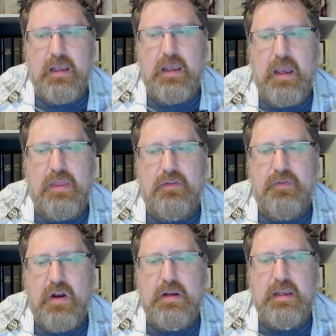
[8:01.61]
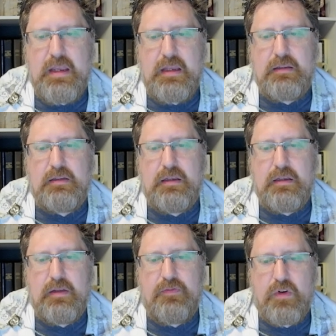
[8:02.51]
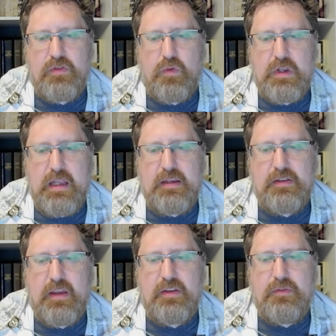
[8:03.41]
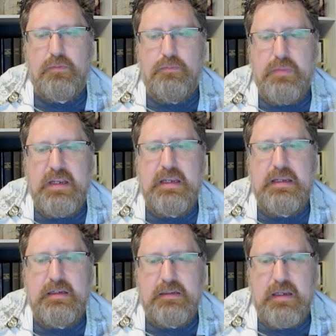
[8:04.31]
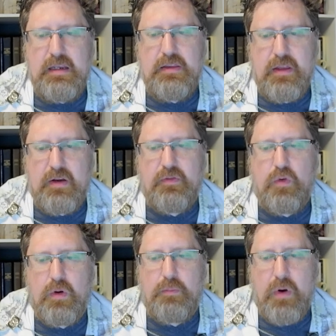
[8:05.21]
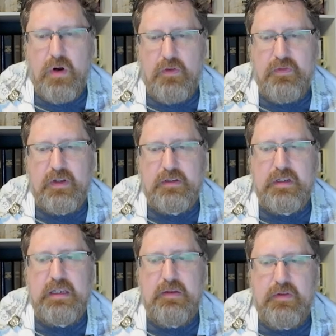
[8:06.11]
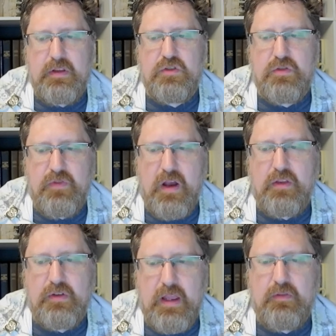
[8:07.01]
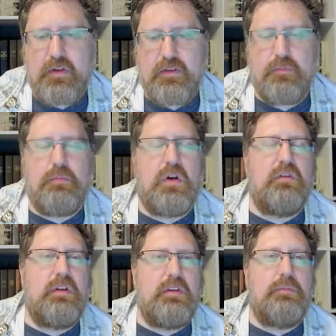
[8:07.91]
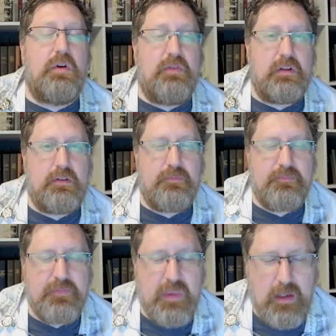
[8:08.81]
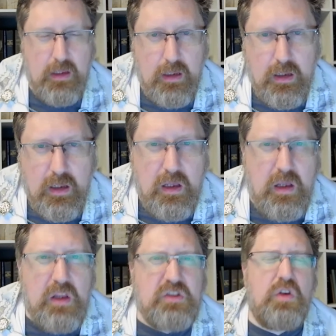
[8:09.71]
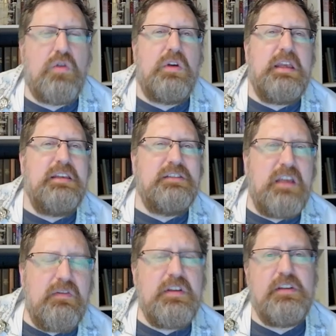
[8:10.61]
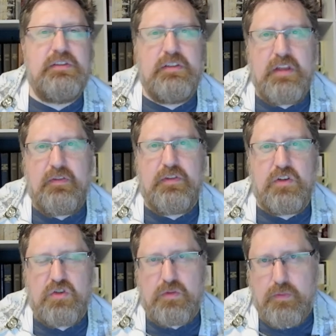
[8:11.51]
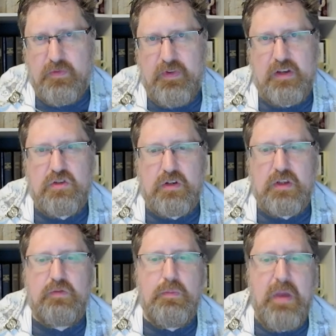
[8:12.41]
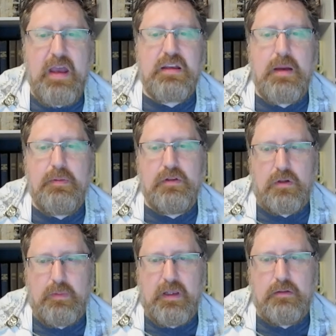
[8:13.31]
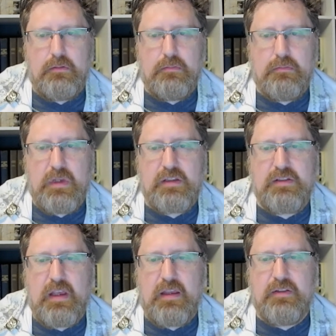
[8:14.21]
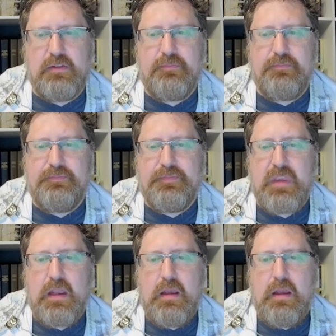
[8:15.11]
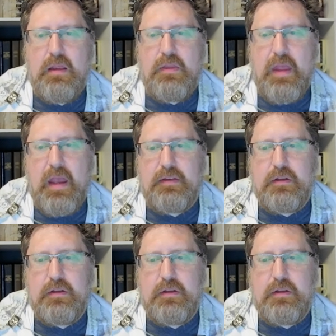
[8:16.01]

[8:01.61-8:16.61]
At the very end, at verse forty-eight, he says, "Be ye therefore perfect, even as your Father in heaven is, per- is perfect." So he's giving us the definition of perfection. Because if we back up a little bit, it says that